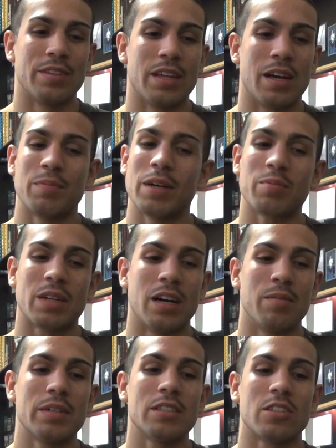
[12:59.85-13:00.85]
I'm
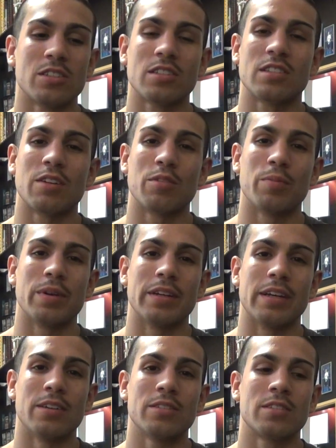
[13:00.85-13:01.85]
upcoming just as
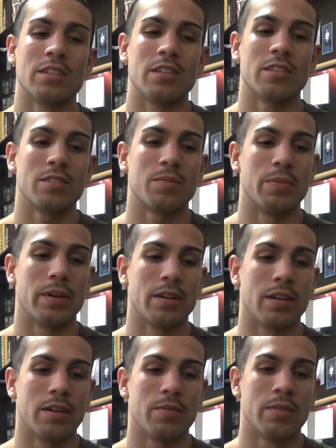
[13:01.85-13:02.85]
everybody else is. But
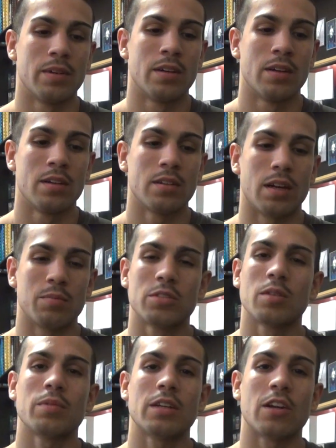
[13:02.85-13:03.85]
I'm
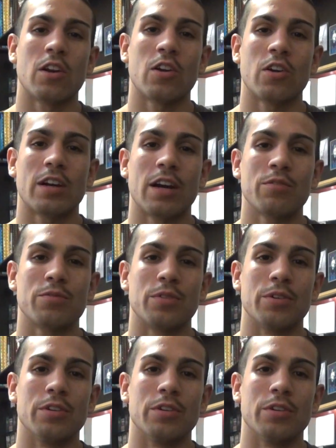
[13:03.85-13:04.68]
somebody to look out for.